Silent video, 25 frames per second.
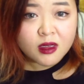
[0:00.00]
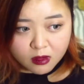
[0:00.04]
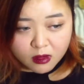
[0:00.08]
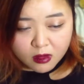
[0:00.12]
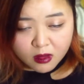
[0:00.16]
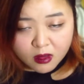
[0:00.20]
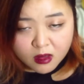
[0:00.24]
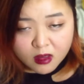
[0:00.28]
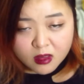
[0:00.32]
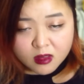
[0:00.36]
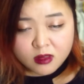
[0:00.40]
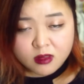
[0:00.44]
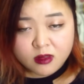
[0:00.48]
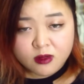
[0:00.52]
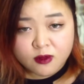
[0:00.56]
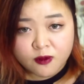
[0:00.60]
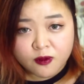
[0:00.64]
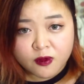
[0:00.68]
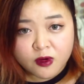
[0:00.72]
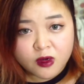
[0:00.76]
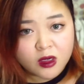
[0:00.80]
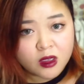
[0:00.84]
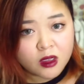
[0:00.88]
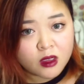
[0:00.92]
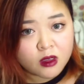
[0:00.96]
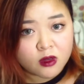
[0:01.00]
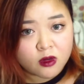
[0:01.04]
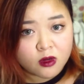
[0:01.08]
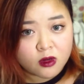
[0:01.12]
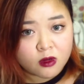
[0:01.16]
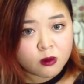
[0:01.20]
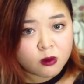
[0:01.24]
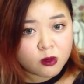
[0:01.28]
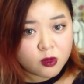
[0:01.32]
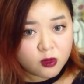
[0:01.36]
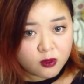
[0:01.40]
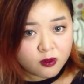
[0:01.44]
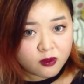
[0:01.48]
It is a very
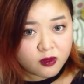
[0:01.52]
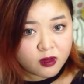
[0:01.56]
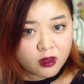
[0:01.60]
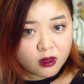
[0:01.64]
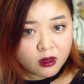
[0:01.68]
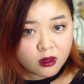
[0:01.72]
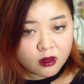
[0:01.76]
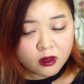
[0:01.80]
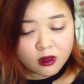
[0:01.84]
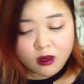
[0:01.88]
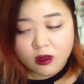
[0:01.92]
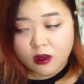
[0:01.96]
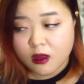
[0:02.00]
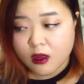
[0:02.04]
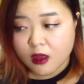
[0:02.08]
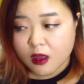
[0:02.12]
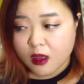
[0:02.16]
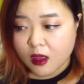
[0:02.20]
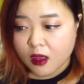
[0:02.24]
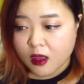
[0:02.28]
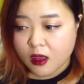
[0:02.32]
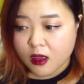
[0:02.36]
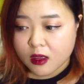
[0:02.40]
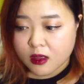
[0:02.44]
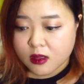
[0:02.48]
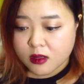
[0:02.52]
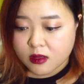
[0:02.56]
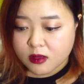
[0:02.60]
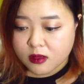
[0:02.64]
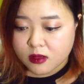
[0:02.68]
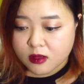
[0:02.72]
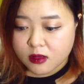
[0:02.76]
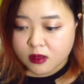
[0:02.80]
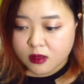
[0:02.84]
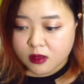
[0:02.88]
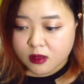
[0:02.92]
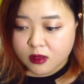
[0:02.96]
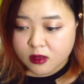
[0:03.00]
good movie.
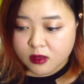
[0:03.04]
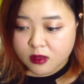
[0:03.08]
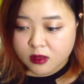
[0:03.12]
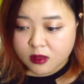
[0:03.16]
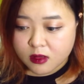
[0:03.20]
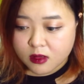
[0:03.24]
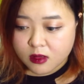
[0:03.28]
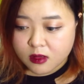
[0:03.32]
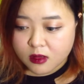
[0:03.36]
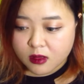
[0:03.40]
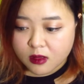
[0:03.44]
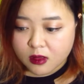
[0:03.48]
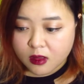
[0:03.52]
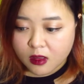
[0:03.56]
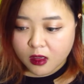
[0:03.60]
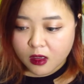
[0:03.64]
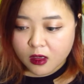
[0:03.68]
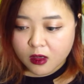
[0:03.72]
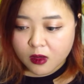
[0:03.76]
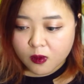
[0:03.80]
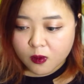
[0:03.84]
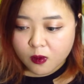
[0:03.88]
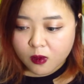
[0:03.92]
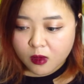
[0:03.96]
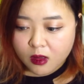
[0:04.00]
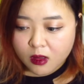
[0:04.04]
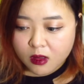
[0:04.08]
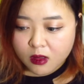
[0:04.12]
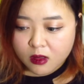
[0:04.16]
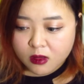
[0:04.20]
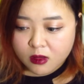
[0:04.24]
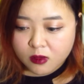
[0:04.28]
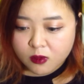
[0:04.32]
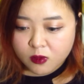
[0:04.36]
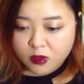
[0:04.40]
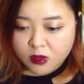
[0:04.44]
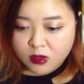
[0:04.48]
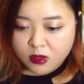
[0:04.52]
And the other
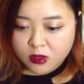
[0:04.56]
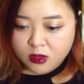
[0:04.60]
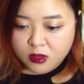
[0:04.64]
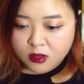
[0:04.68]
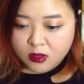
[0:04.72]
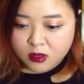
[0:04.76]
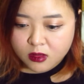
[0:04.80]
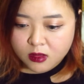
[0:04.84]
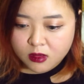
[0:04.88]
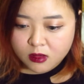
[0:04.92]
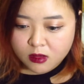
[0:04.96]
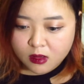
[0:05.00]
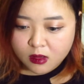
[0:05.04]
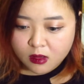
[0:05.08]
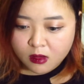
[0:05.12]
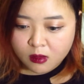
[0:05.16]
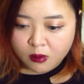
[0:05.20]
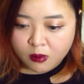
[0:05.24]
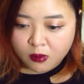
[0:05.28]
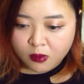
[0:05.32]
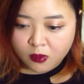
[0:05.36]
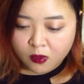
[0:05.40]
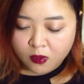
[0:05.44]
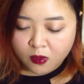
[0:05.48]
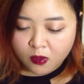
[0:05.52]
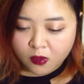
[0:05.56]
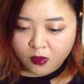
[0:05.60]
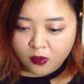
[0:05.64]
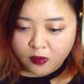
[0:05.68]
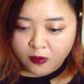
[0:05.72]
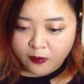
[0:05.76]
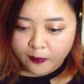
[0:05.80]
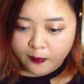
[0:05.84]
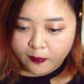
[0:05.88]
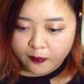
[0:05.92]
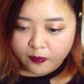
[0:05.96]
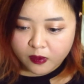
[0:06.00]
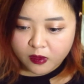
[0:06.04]
one, which is a
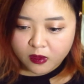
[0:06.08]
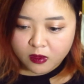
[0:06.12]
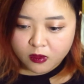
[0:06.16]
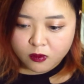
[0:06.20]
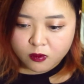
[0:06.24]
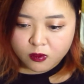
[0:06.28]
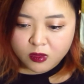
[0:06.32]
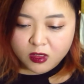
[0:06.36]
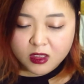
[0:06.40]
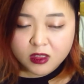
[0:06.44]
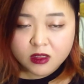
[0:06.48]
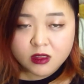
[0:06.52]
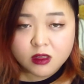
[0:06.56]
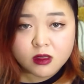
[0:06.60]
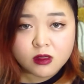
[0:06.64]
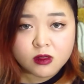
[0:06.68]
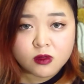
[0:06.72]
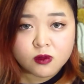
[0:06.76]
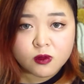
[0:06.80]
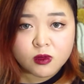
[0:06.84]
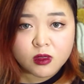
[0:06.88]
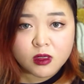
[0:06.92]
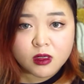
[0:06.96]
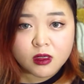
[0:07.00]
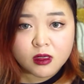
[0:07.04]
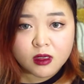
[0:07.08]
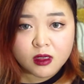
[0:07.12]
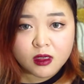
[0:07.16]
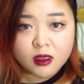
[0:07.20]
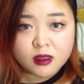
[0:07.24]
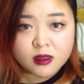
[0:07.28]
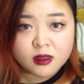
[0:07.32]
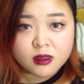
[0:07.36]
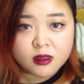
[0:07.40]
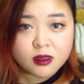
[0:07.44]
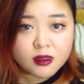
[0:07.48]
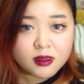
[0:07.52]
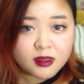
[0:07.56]
more recent one,
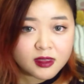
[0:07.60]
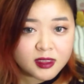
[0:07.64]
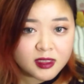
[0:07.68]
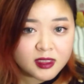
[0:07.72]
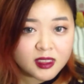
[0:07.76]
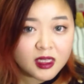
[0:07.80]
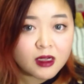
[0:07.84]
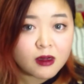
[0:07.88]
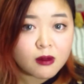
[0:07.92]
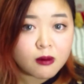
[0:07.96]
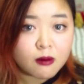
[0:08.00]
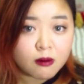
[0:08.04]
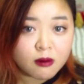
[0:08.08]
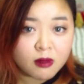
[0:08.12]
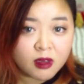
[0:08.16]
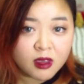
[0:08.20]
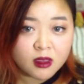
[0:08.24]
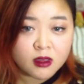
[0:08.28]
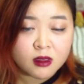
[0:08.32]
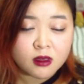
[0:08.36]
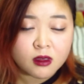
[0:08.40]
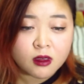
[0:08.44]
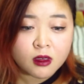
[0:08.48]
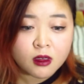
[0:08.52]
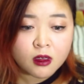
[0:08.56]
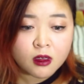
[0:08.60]
is Submin.